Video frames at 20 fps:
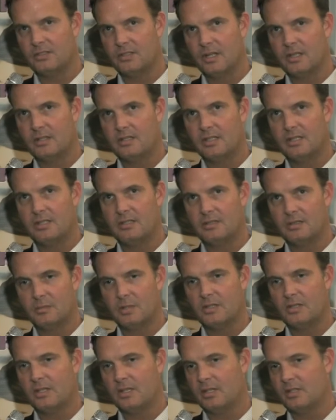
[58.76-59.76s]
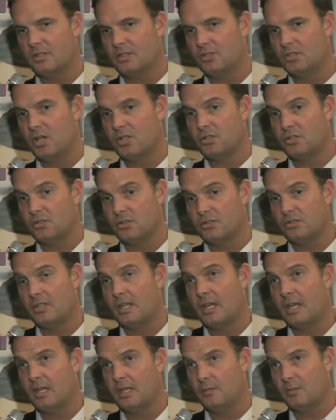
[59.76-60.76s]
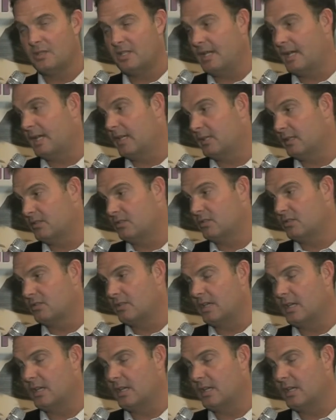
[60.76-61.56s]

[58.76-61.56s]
so I think what the, the judges are saying and what the analysts are